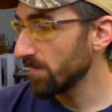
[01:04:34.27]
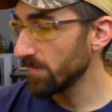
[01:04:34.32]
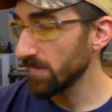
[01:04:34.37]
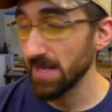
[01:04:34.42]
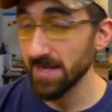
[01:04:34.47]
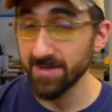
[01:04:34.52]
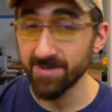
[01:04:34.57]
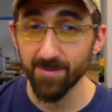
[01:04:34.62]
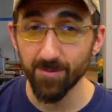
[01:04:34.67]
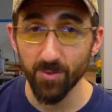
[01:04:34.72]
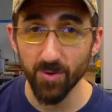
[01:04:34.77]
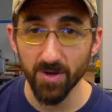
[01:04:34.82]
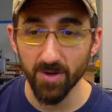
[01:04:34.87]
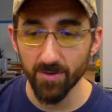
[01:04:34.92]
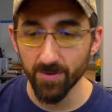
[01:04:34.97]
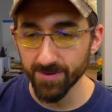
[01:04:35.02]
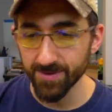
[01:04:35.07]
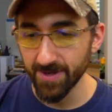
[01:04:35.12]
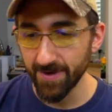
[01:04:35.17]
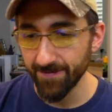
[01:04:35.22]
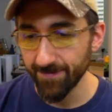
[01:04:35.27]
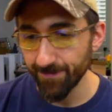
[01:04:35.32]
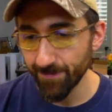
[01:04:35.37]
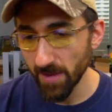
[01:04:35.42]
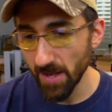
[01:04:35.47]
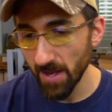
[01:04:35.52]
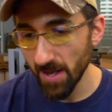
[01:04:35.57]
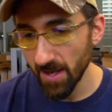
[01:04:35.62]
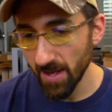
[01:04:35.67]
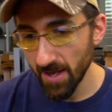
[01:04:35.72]
Some really cool stuff.
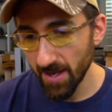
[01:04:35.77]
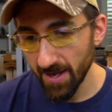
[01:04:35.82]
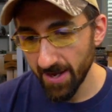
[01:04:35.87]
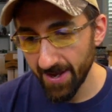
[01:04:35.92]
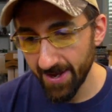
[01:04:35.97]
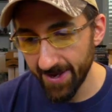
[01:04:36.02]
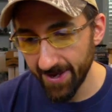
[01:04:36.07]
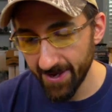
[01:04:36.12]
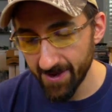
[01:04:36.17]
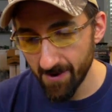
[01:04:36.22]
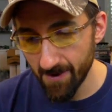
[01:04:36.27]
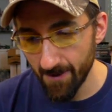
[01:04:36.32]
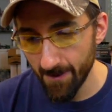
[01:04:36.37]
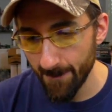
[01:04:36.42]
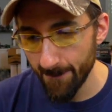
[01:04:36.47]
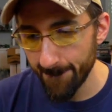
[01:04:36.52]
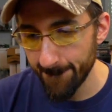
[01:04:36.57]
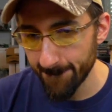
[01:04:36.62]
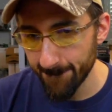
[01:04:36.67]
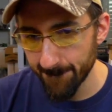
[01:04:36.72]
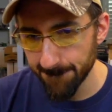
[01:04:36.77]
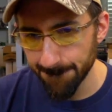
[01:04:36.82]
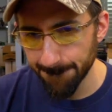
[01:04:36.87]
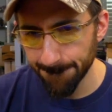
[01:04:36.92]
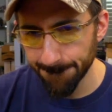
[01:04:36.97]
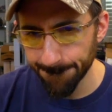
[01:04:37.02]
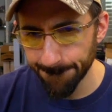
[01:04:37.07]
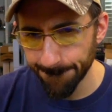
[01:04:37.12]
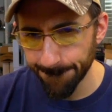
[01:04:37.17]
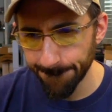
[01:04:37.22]

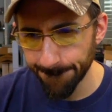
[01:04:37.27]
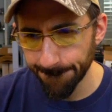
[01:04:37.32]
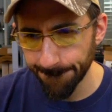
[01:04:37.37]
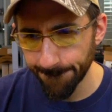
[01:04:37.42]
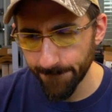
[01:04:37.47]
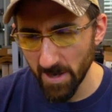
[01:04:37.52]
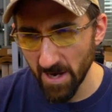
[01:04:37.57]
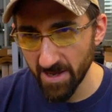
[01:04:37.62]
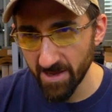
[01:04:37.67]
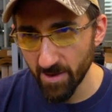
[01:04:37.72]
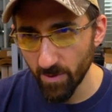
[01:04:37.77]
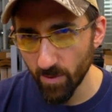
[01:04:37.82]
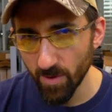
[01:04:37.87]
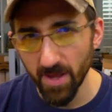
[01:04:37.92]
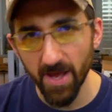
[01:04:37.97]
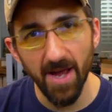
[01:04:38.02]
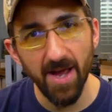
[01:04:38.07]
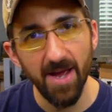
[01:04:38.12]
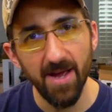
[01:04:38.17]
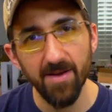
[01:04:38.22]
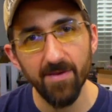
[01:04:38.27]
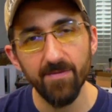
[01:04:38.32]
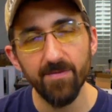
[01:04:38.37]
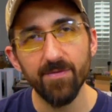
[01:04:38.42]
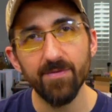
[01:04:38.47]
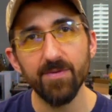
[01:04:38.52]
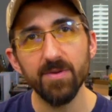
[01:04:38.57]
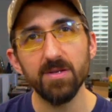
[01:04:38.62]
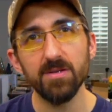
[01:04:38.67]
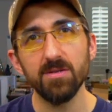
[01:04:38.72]
Um, and then we'll have
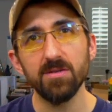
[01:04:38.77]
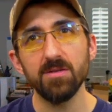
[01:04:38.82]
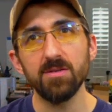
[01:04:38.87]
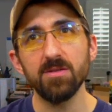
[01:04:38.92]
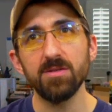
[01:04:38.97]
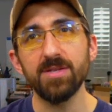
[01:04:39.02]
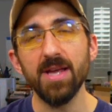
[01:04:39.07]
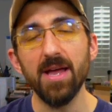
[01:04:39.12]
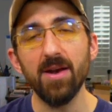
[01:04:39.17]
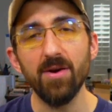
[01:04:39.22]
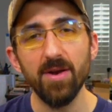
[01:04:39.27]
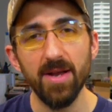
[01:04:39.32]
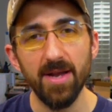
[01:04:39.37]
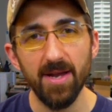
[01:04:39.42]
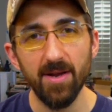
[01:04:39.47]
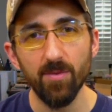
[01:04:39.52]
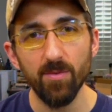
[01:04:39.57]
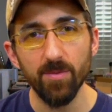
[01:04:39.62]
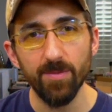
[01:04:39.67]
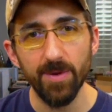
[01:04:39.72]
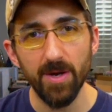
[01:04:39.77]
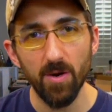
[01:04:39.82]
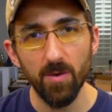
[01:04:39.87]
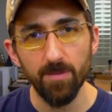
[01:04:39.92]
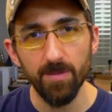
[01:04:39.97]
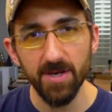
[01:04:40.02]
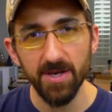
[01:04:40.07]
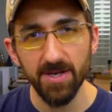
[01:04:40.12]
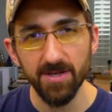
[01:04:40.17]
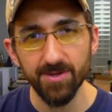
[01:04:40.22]
Saturday will be
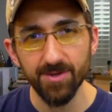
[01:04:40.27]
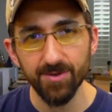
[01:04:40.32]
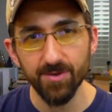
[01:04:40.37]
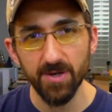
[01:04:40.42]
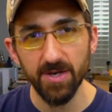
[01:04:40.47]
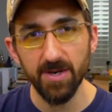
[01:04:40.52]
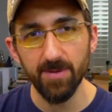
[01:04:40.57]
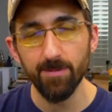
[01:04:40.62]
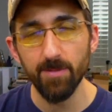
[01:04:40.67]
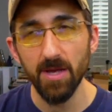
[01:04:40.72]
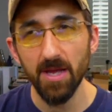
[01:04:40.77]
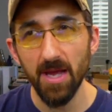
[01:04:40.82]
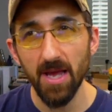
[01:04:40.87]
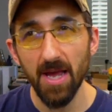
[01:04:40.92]
Homebuddies stream.